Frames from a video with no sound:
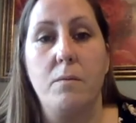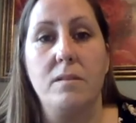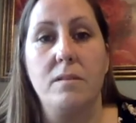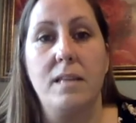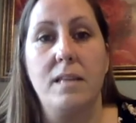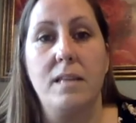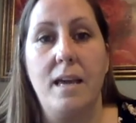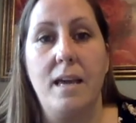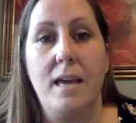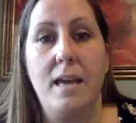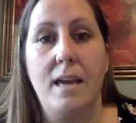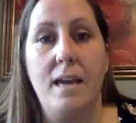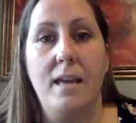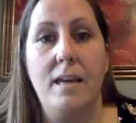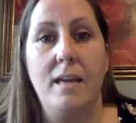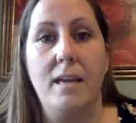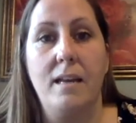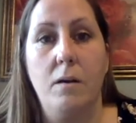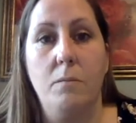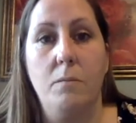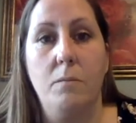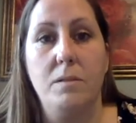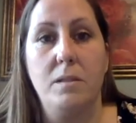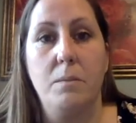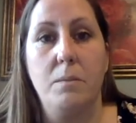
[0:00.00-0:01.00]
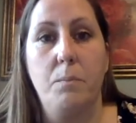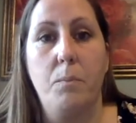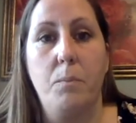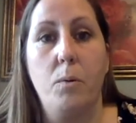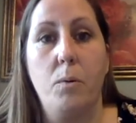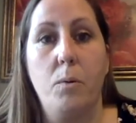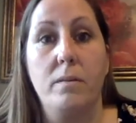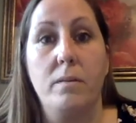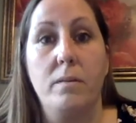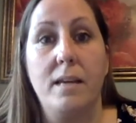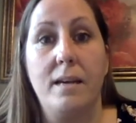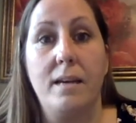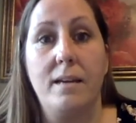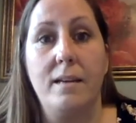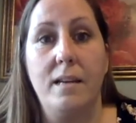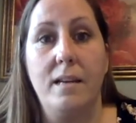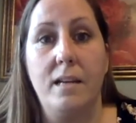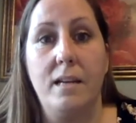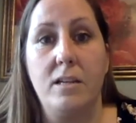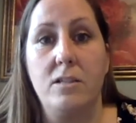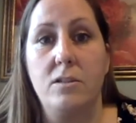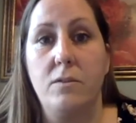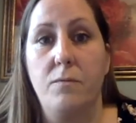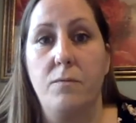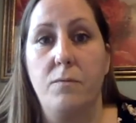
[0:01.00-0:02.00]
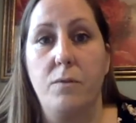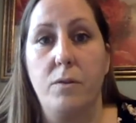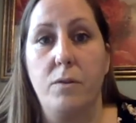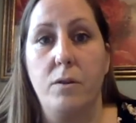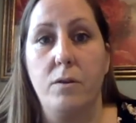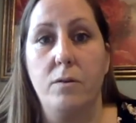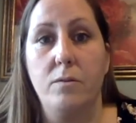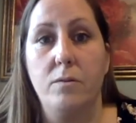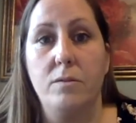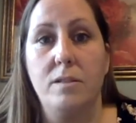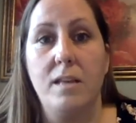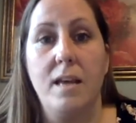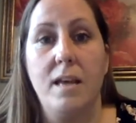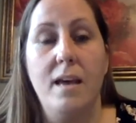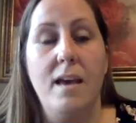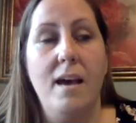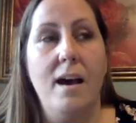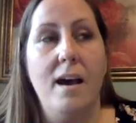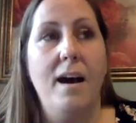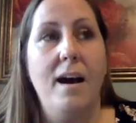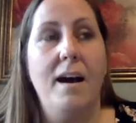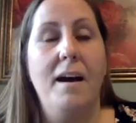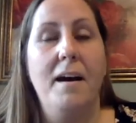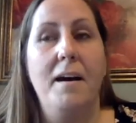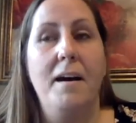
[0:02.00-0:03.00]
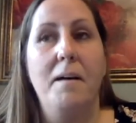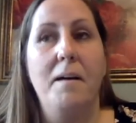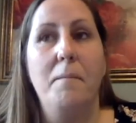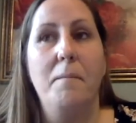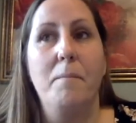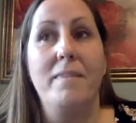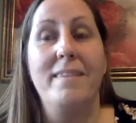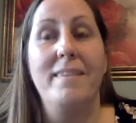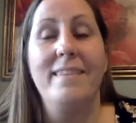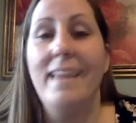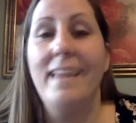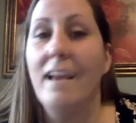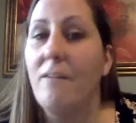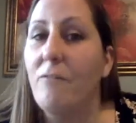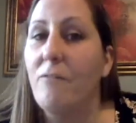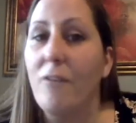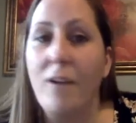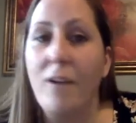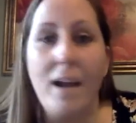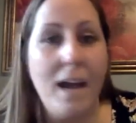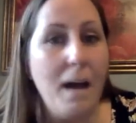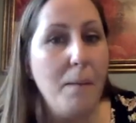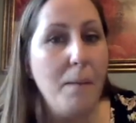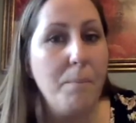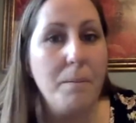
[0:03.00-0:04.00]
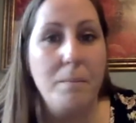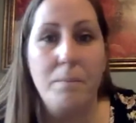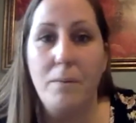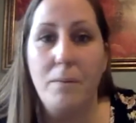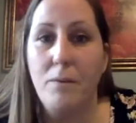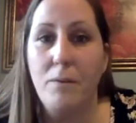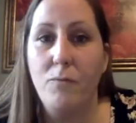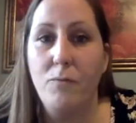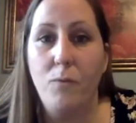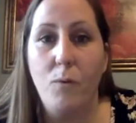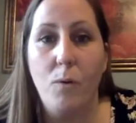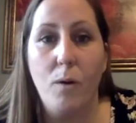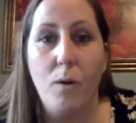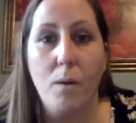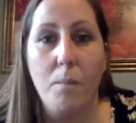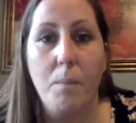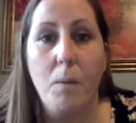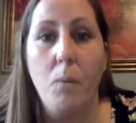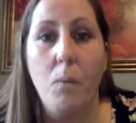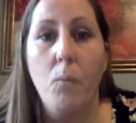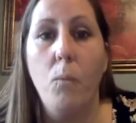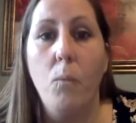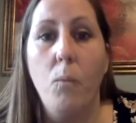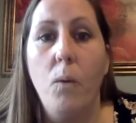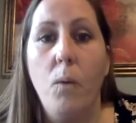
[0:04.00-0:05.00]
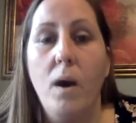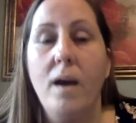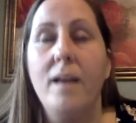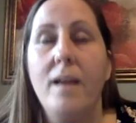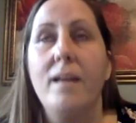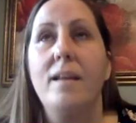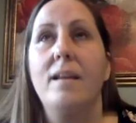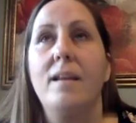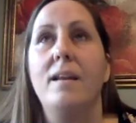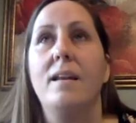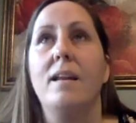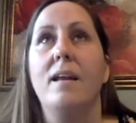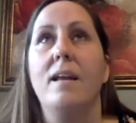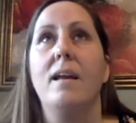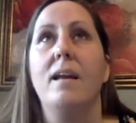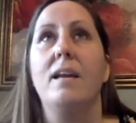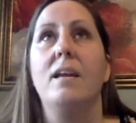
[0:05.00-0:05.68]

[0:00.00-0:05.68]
saying and help support that connection for those. Um, never happened before, but what an